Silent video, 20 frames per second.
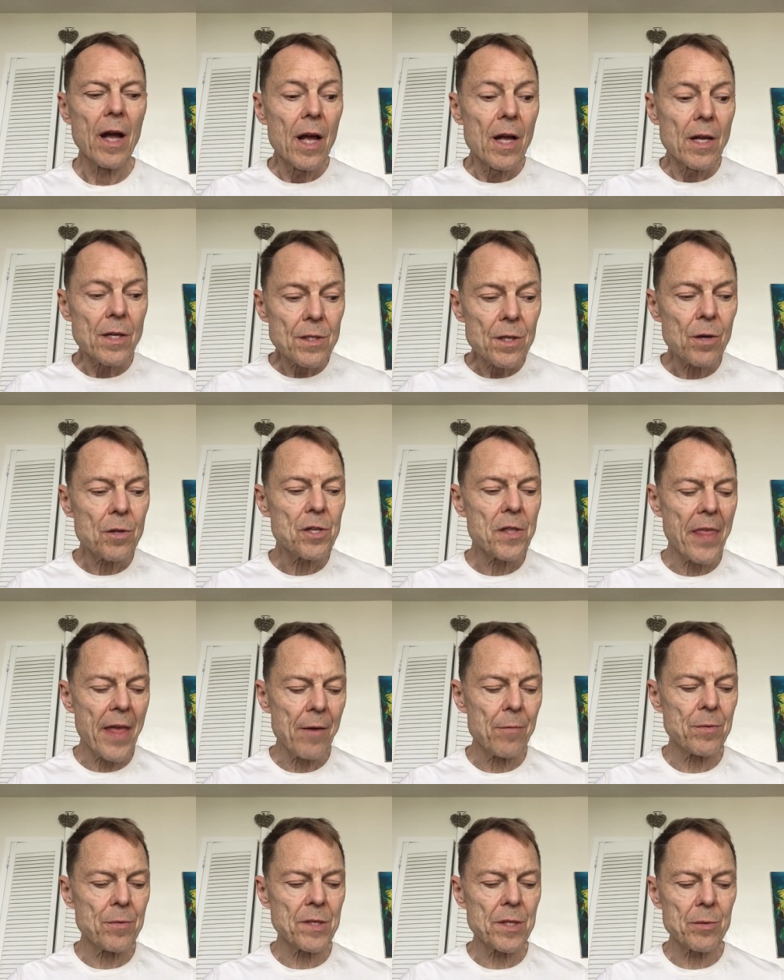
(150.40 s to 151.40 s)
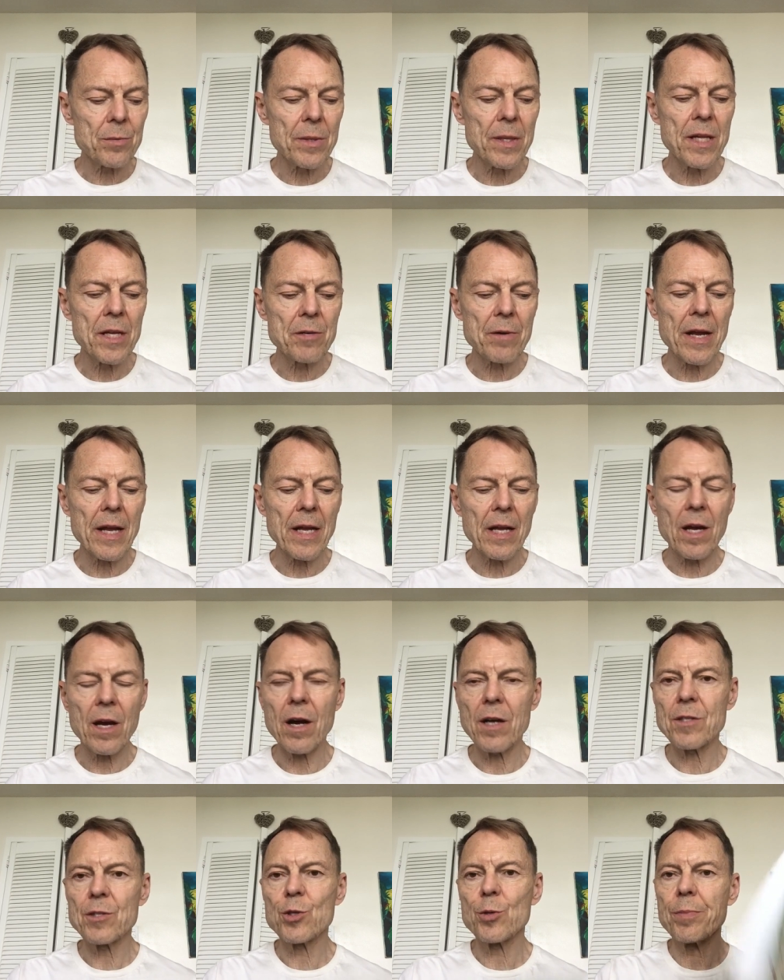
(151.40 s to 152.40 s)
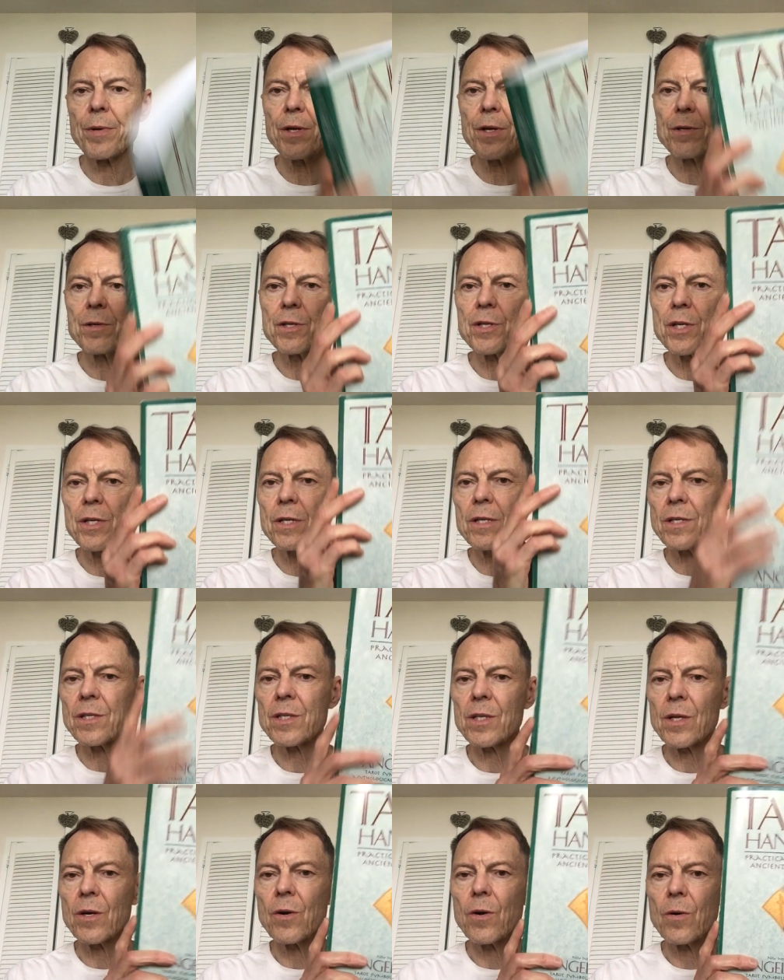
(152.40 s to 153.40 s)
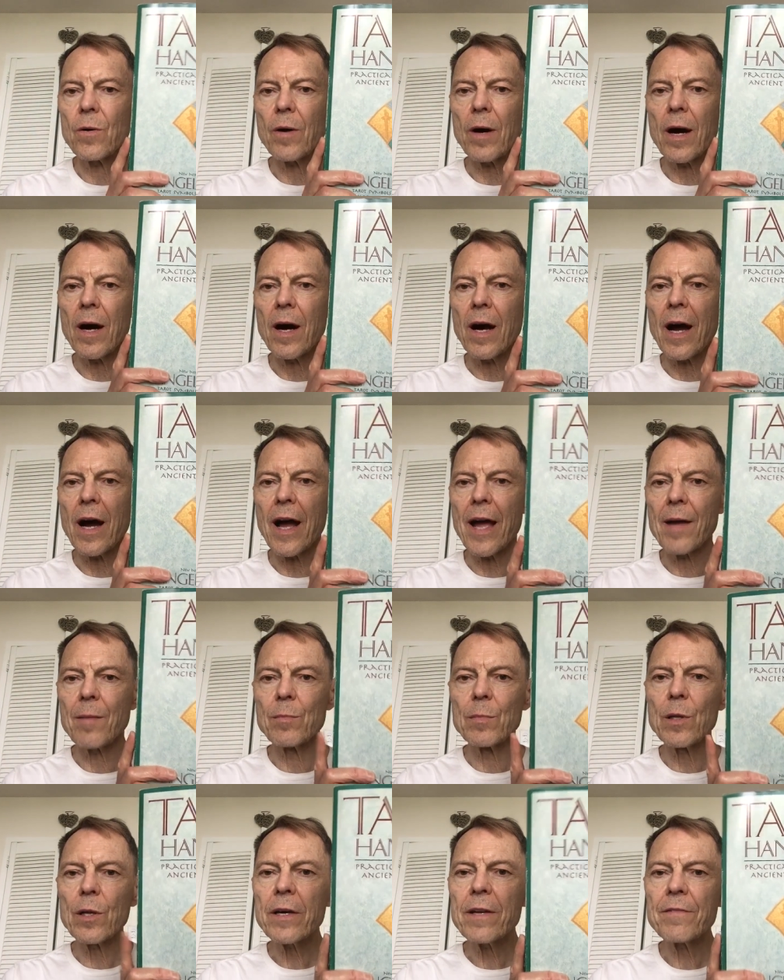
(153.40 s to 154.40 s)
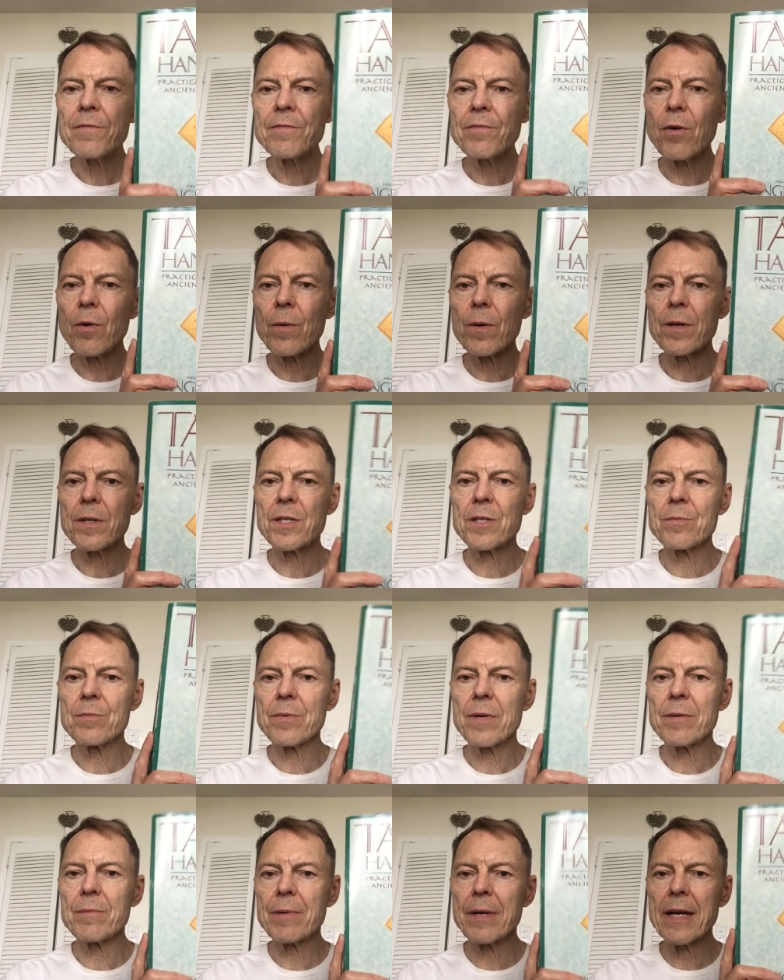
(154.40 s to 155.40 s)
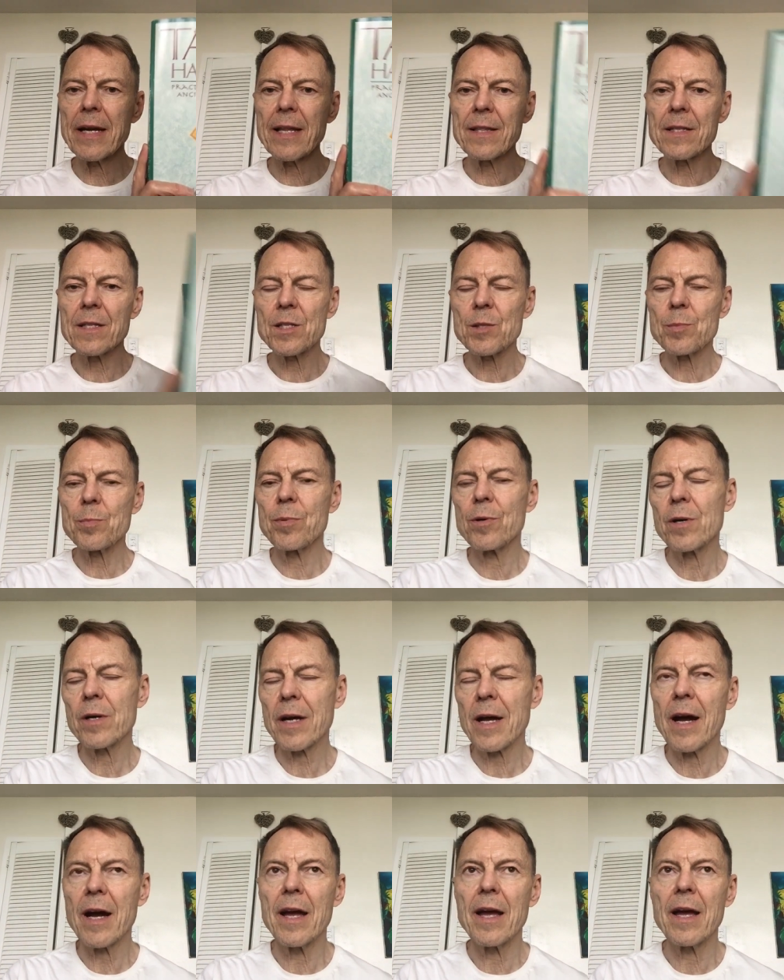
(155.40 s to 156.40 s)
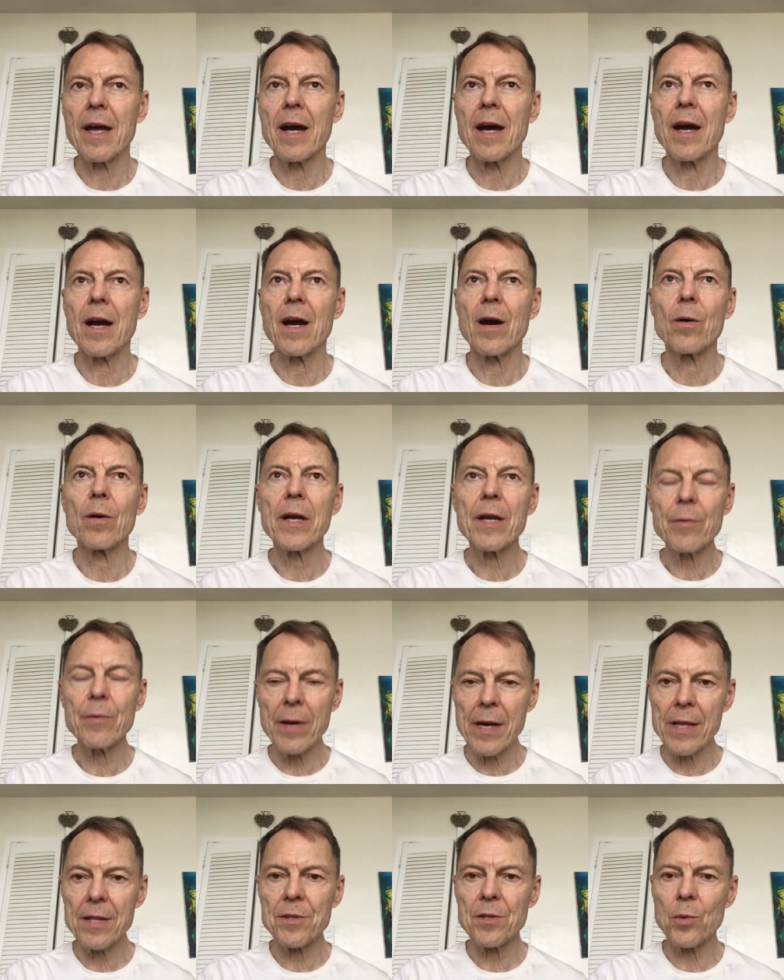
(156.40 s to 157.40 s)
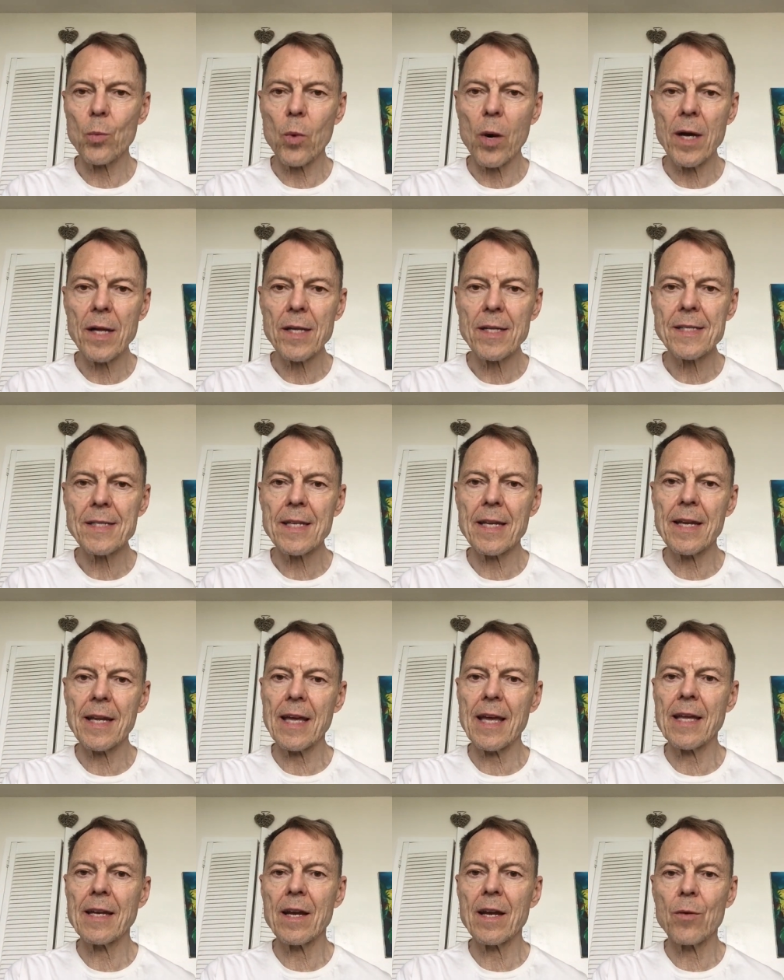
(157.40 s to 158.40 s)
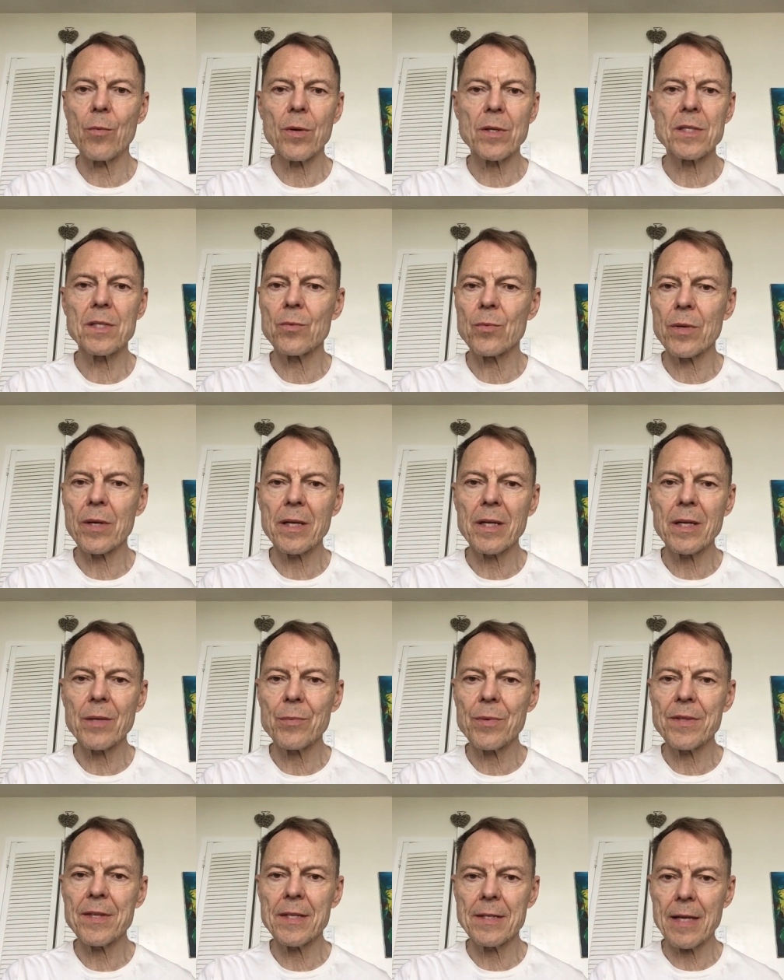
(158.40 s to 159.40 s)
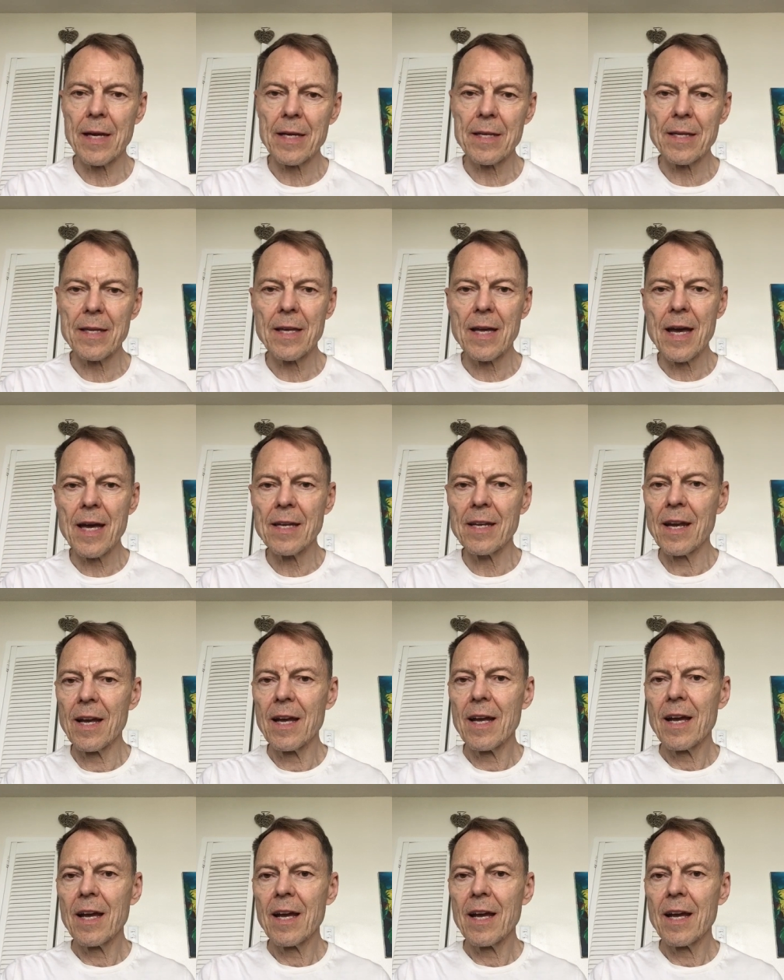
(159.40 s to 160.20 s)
So that was a really great contribution. So I am looking forward to rereading this book. I only read it the once, and again, I wasn't working with the deck yet.